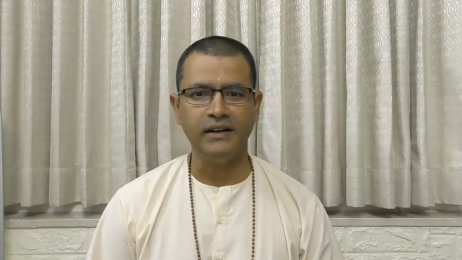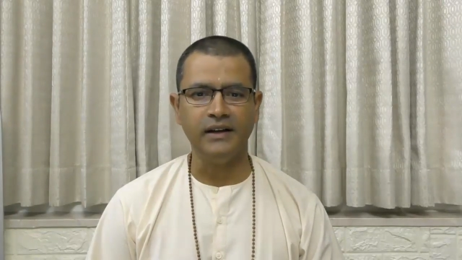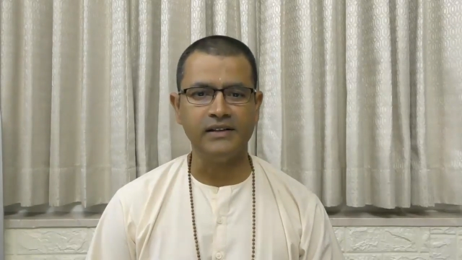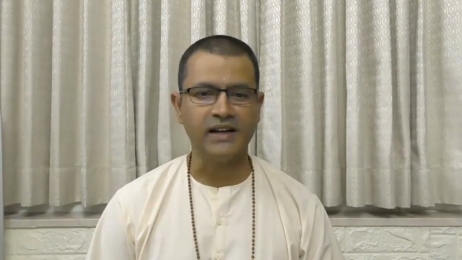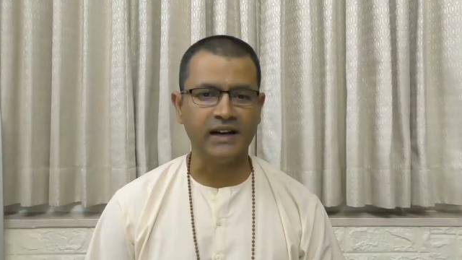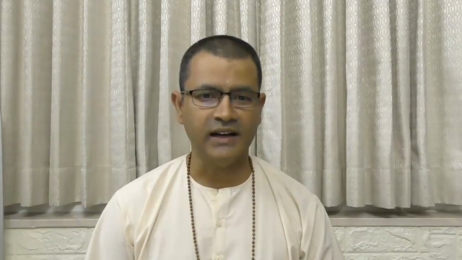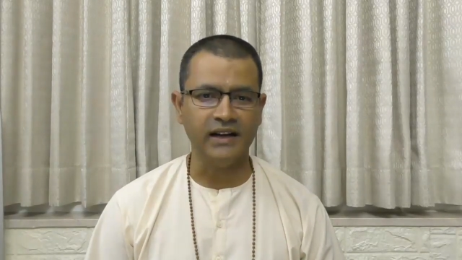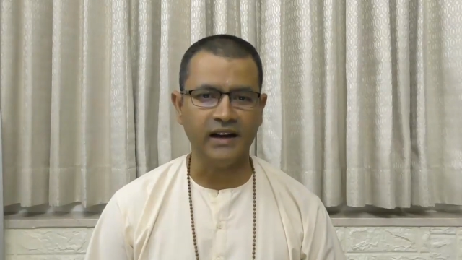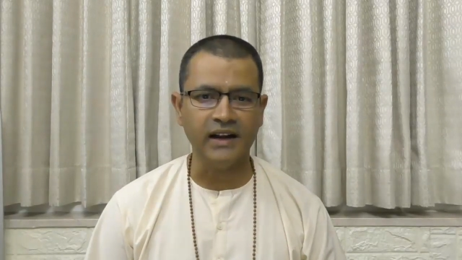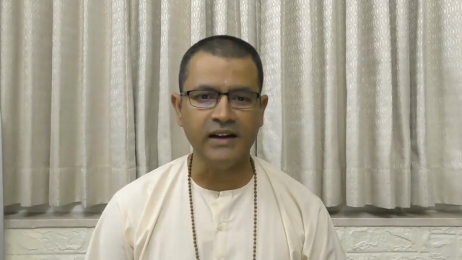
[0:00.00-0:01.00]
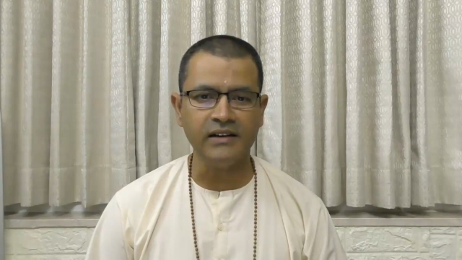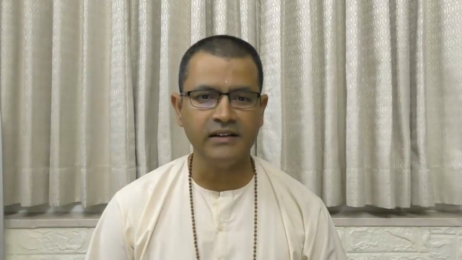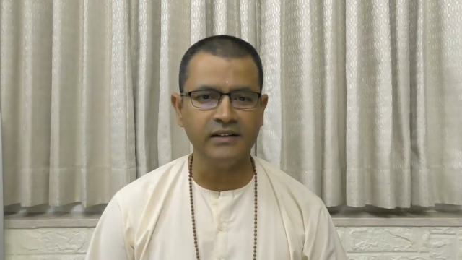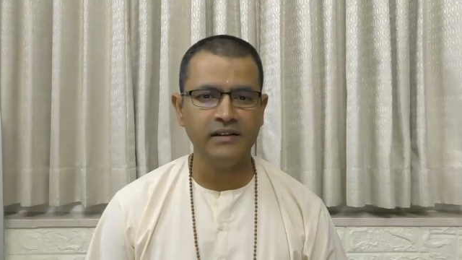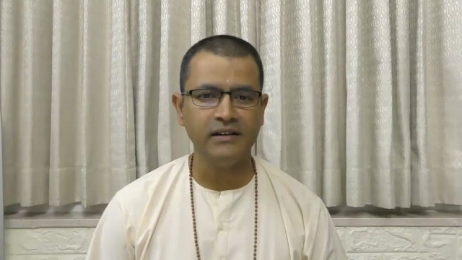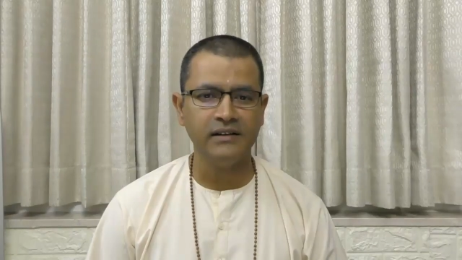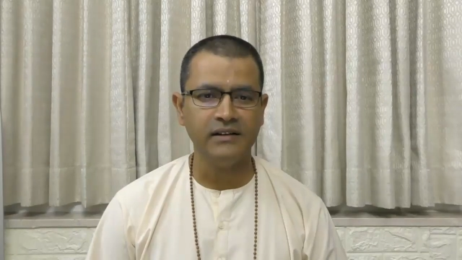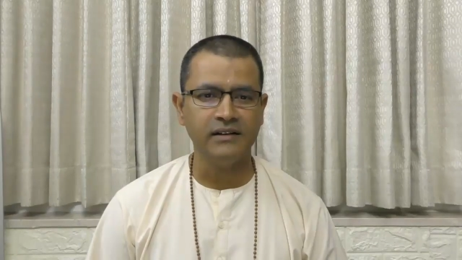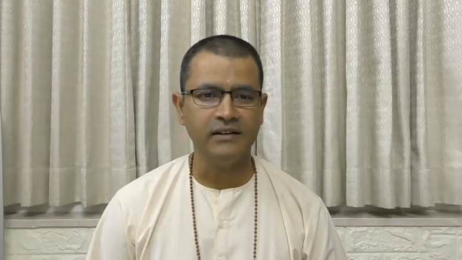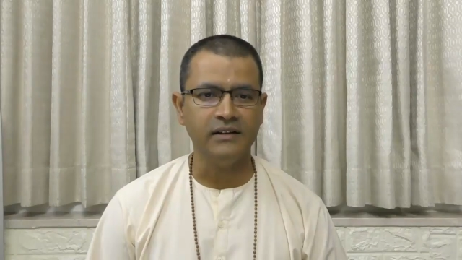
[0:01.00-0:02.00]
exactly like
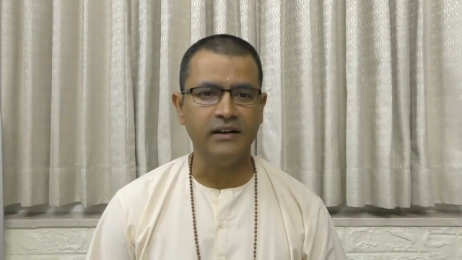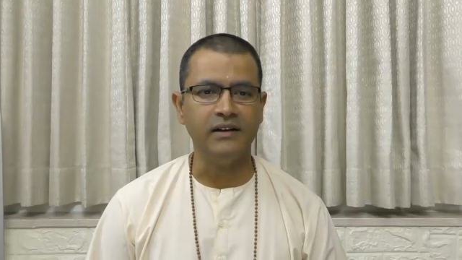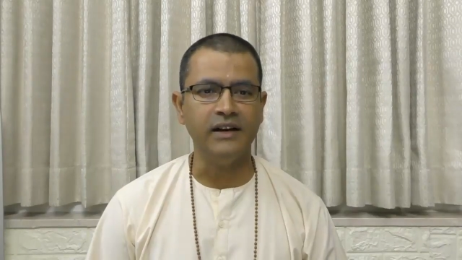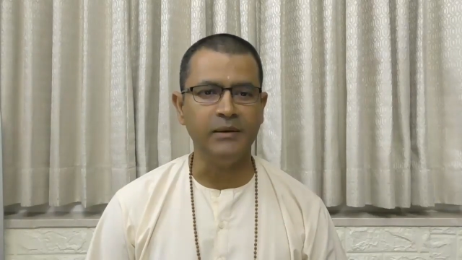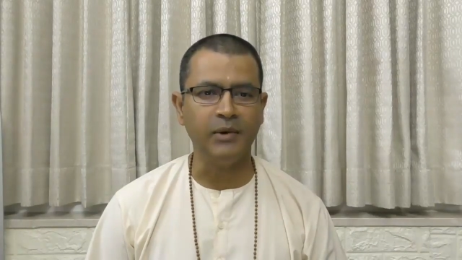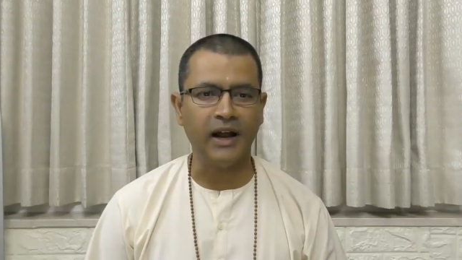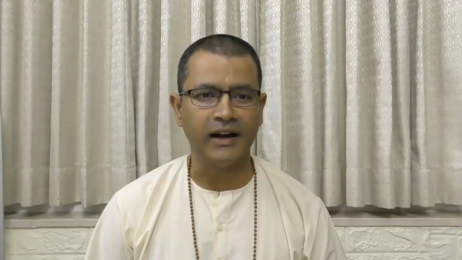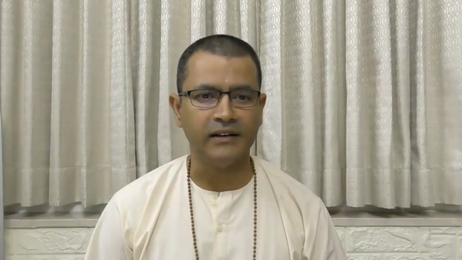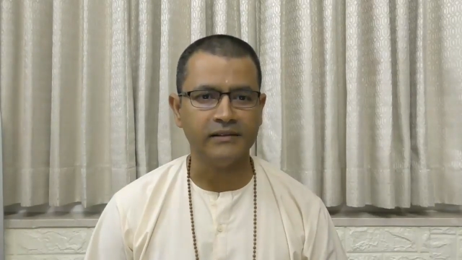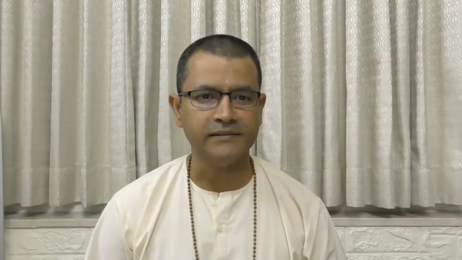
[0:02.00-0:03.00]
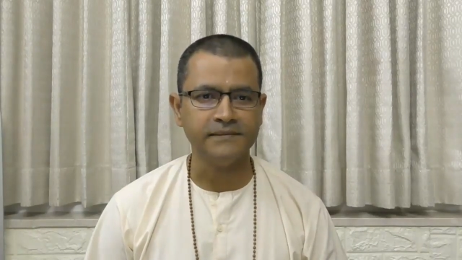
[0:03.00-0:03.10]
the dream lion.